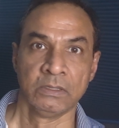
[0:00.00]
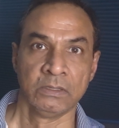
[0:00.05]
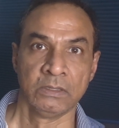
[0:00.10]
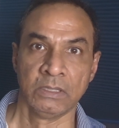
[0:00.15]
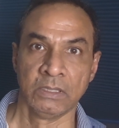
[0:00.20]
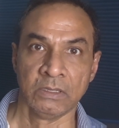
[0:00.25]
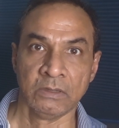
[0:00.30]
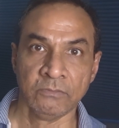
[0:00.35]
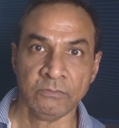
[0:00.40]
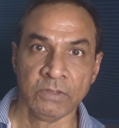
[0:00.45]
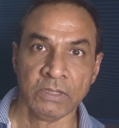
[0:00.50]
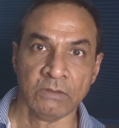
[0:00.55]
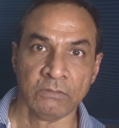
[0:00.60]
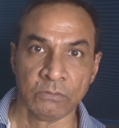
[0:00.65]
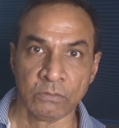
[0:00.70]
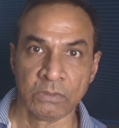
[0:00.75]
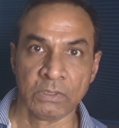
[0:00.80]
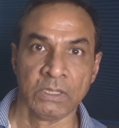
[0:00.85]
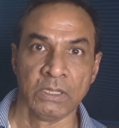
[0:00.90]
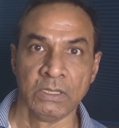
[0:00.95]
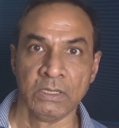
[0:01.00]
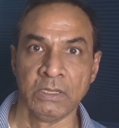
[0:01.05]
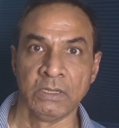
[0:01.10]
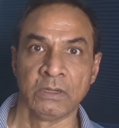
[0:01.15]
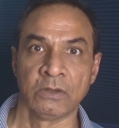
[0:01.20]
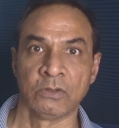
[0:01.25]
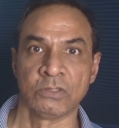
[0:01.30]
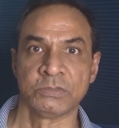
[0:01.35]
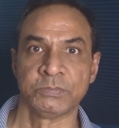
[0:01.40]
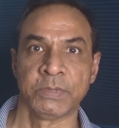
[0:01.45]
then we have to really
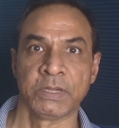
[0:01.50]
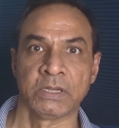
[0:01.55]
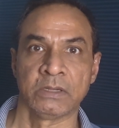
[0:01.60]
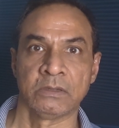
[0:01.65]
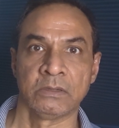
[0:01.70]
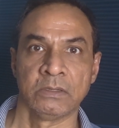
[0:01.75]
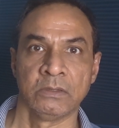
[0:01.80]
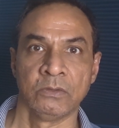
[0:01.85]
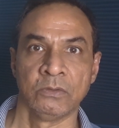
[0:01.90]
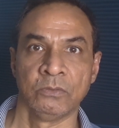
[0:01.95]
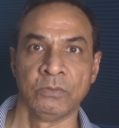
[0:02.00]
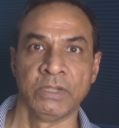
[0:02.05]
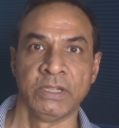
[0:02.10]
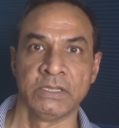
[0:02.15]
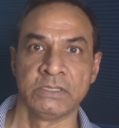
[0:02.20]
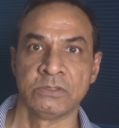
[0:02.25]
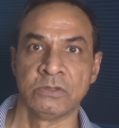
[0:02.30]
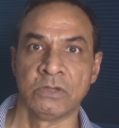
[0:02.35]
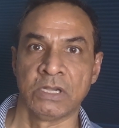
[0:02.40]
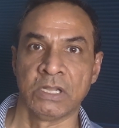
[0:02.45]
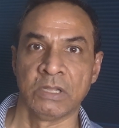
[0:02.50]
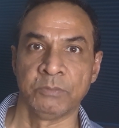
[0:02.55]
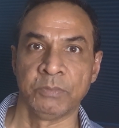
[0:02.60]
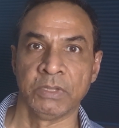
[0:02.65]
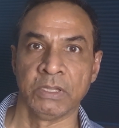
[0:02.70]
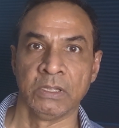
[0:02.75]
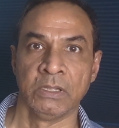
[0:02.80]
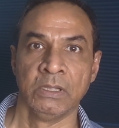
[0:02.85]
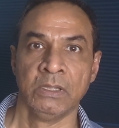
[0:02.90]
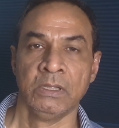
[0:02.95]
introspect why it's not
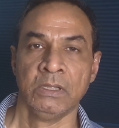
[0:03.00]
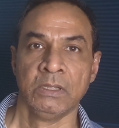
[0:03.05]
happening.